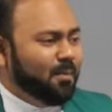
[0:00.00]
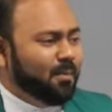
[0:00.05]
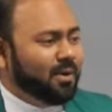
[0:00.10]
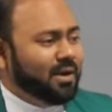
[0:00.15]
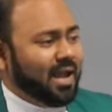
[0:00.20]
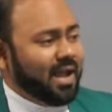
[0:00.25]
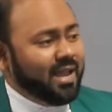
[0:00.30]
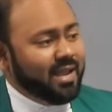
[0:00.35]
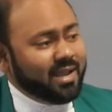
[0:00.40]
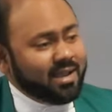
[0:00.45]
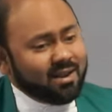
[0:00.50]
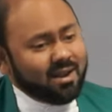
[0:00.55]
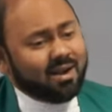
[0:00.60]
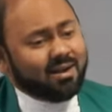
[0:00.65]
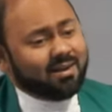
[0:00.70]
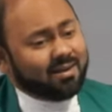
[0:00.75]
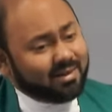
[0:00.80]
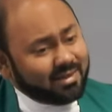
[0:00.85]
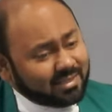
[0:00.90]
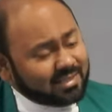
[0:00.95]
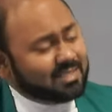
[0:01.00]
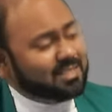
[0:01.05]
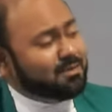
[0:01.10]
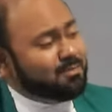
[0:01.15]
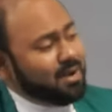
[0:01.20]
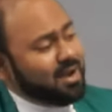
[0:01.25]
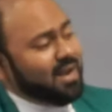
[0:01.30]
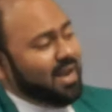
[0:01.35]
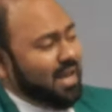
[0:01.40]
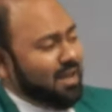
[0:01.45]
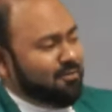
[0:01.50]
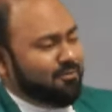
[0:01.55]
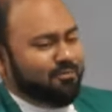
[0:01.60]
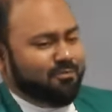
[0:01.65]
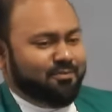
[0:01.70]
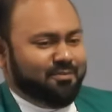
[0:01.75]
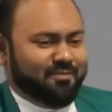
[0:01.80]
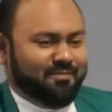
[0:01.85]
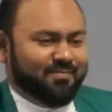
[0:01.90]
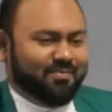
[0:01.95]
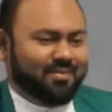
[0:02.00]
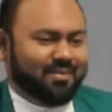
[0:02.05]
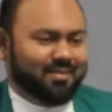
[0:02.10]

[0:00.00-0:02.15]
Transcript: But I cannot risk my life,